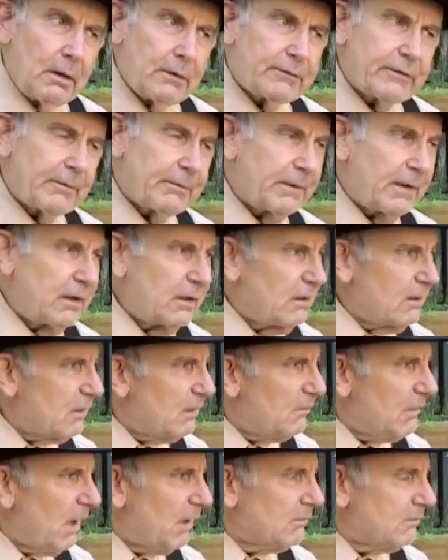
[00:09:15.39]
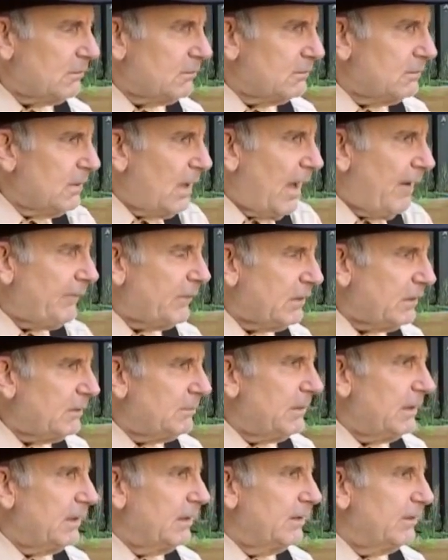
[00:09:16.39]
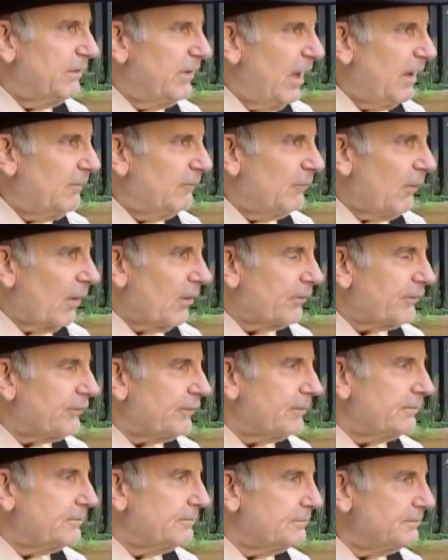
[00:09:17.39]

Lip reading: Something about having to be dead first.